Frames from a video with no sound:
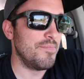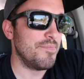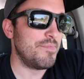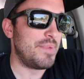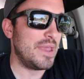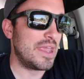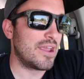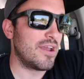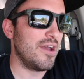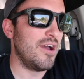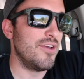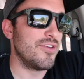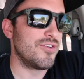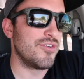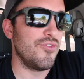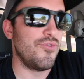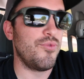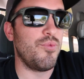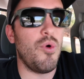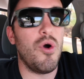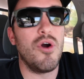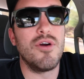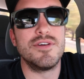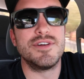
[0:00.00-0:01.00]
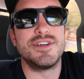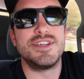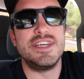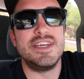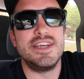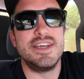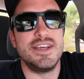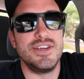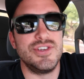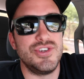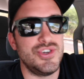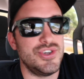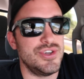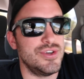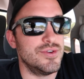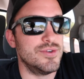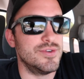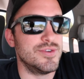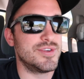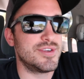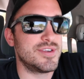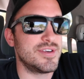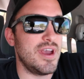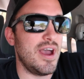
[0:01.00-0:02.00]
because of warranty
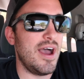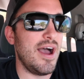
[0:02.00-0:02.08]
issues.